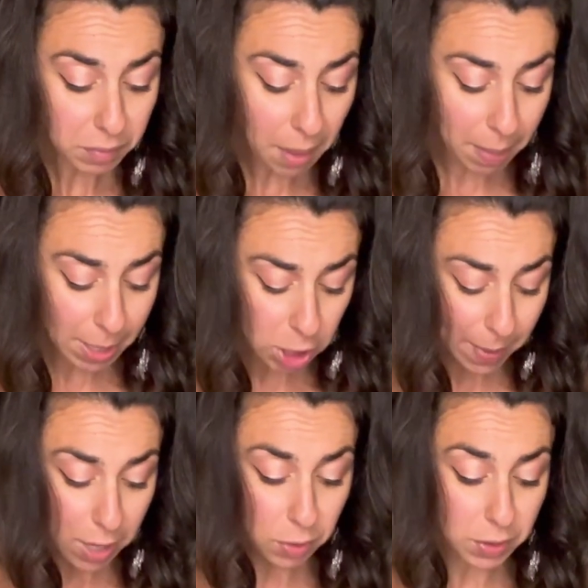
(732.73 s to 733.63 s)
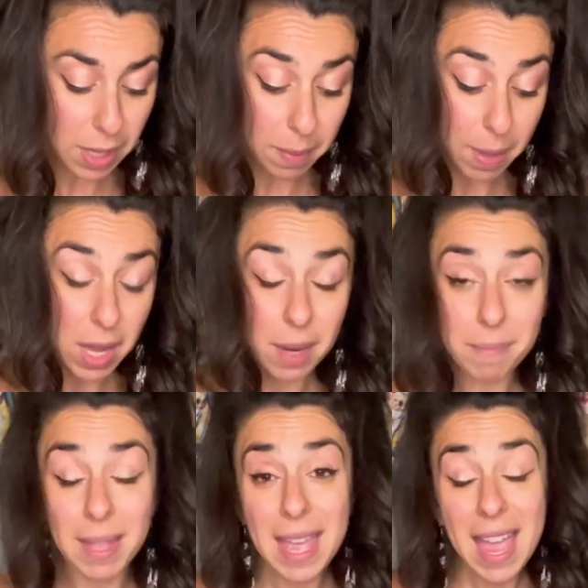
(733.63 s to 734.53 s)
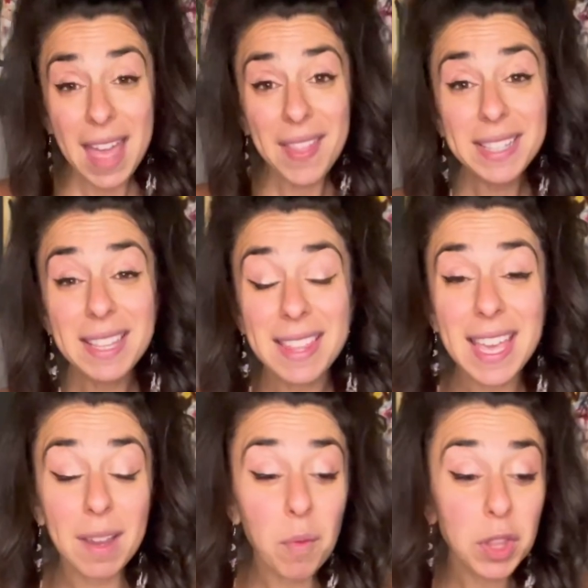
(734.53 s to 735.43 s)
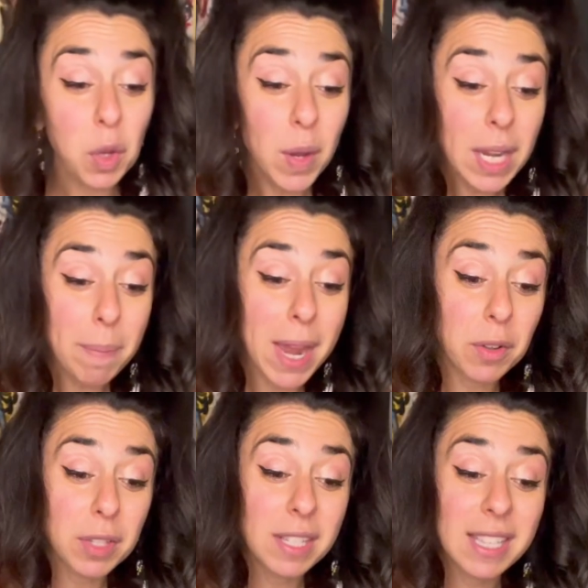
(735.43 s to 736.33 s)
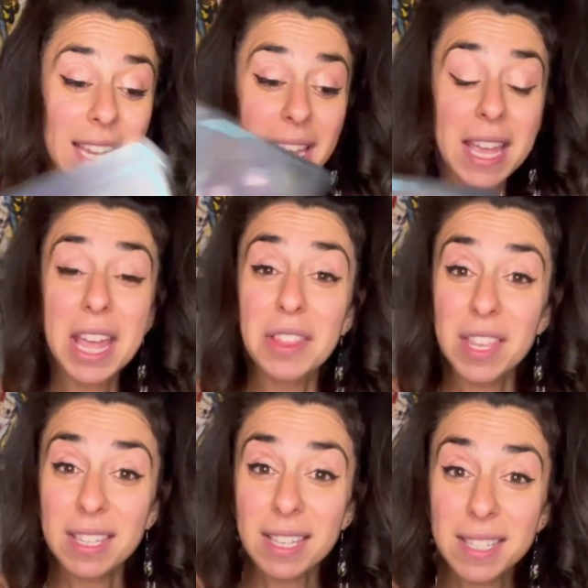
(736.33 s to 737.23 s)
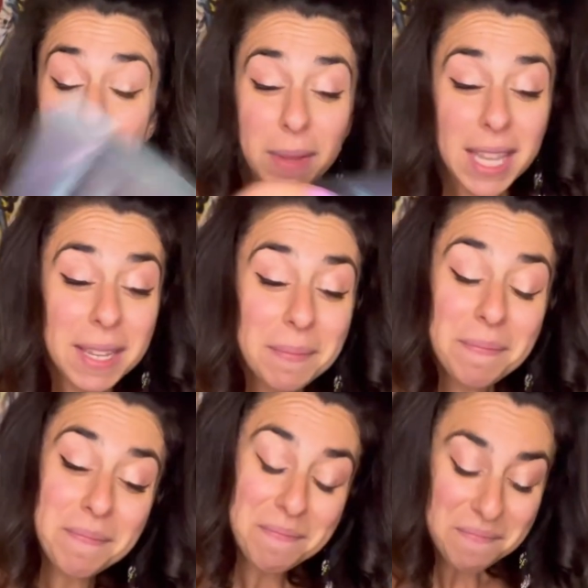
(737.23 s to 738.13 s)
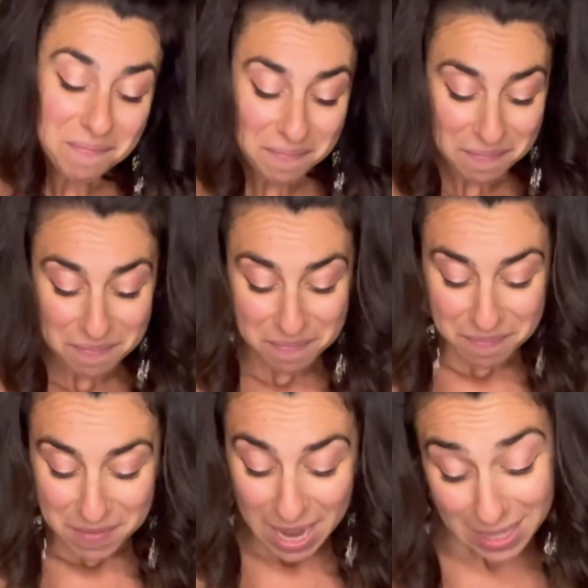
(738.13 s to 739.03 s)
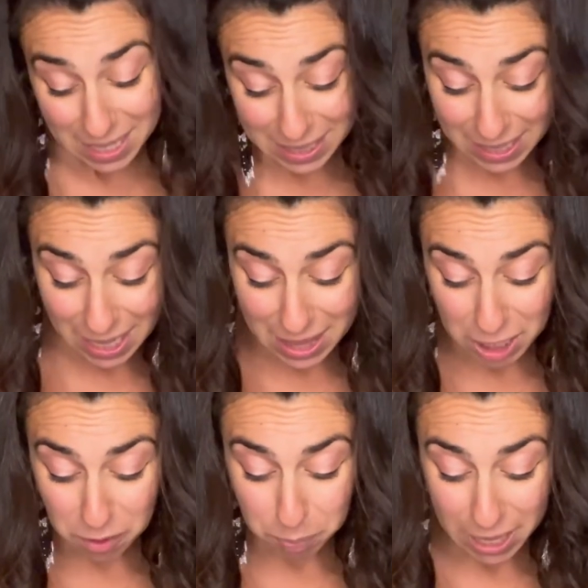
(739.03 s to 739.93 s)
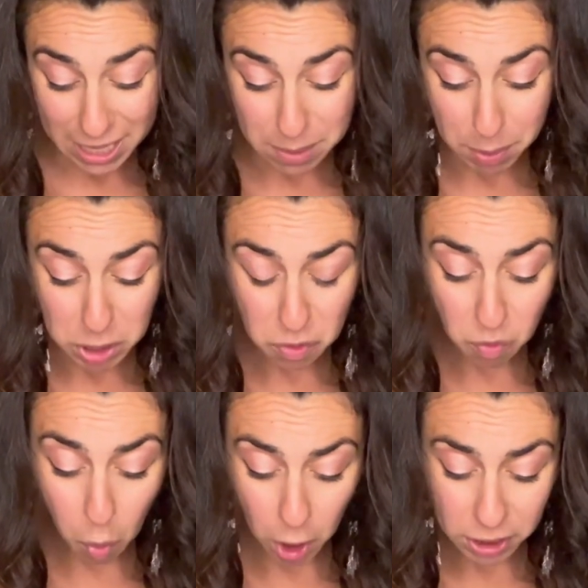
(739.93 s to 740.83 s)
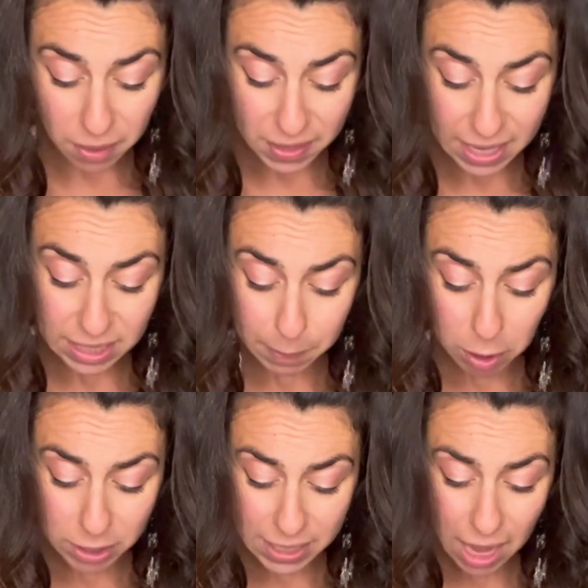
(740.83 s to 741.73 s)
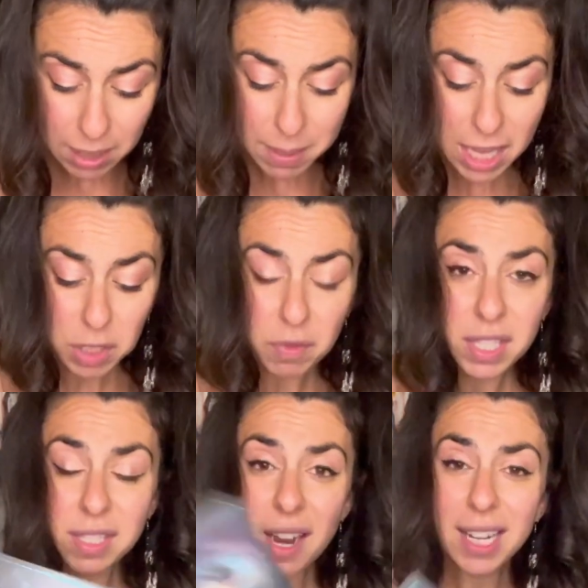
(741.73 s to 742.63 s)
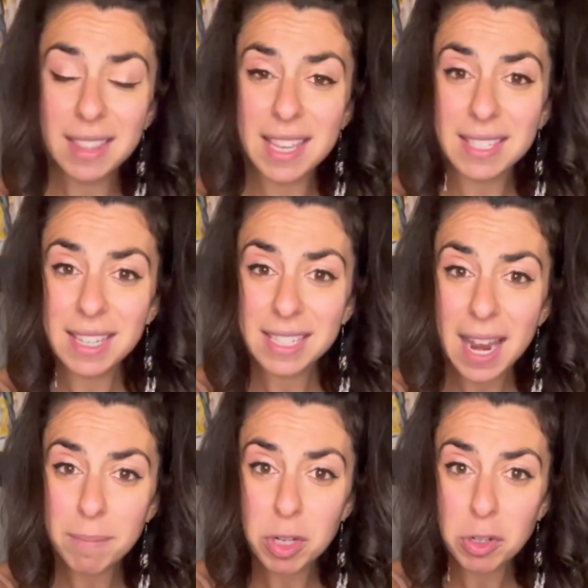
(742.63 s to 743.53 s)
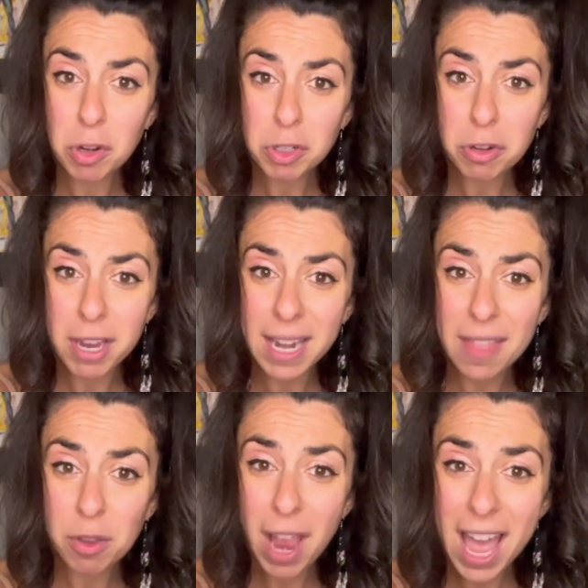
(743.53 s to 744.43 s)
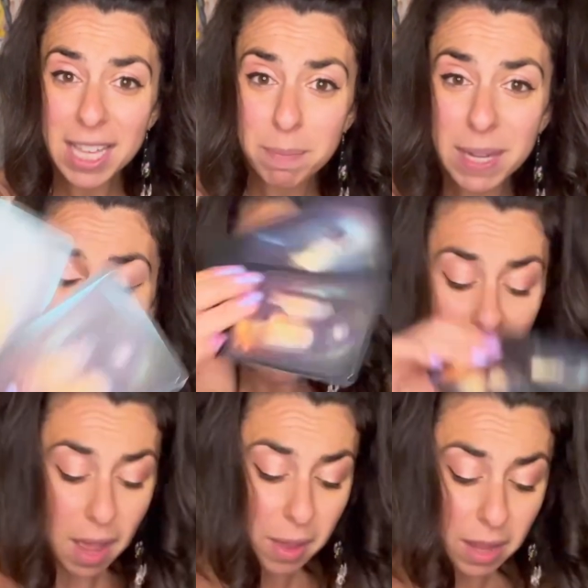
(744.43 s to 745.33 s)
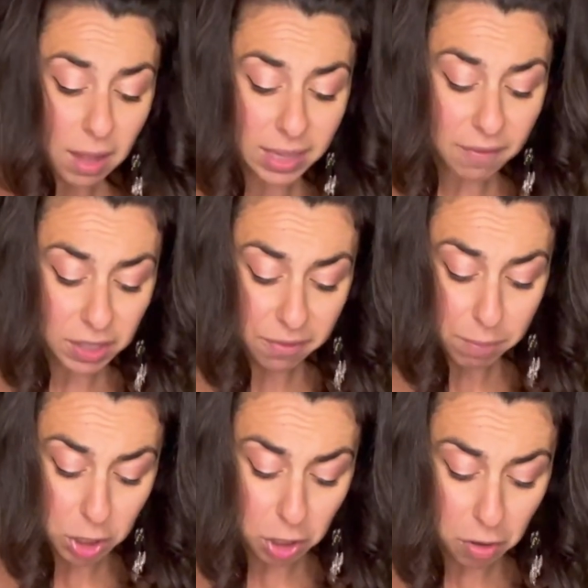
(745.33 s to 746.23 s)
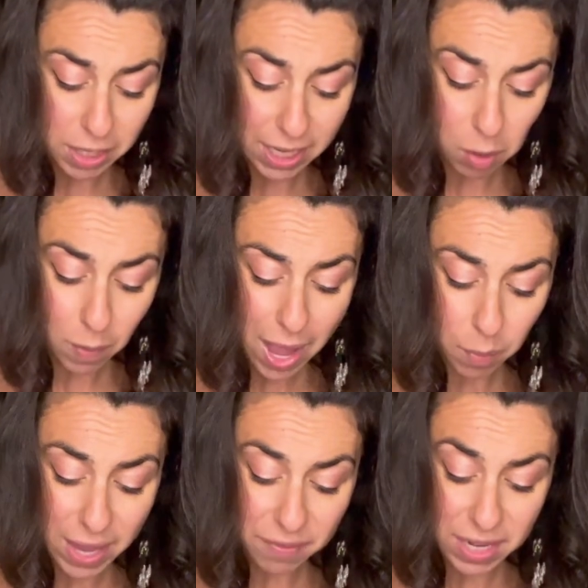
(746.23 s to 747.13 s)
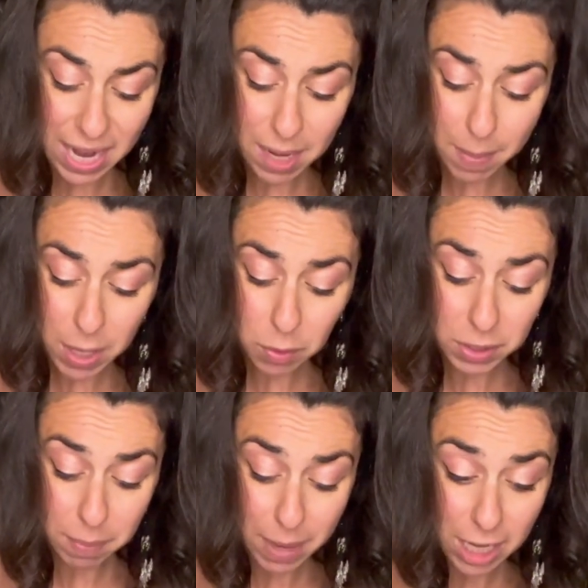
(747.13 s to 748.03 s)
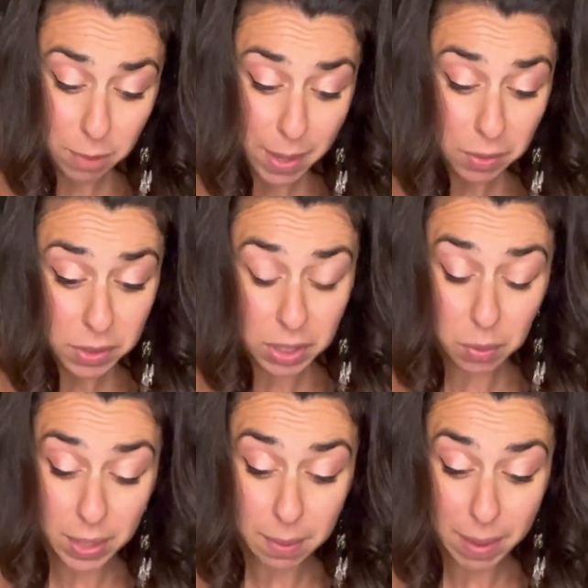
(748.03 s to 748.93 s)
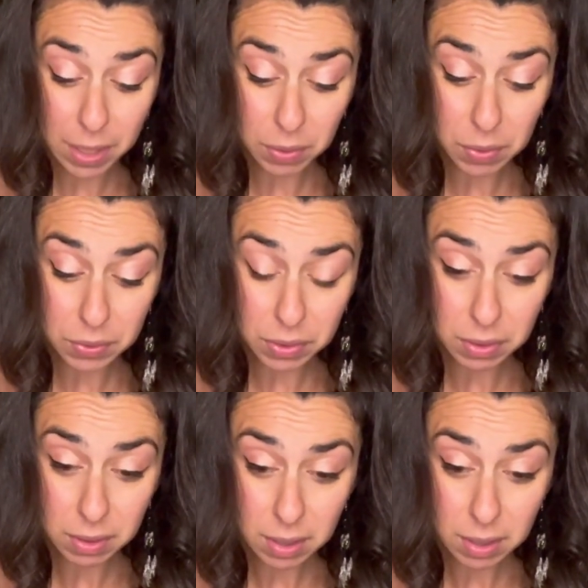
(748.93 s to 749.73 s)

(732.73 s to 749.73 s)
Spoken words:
Page of Pentacles on the bottom. And that's the thing with the Queen of Pentacles. It's like, this is something, it's a seed that you've planted, but you've worked on this. Spirit's telling me that you've studied this and it's time to nurture it. And there has been even a level of maturity here. Wow. We have the Knight of Pentacles, the Page of Pentacles, and the Queen of Pentacles.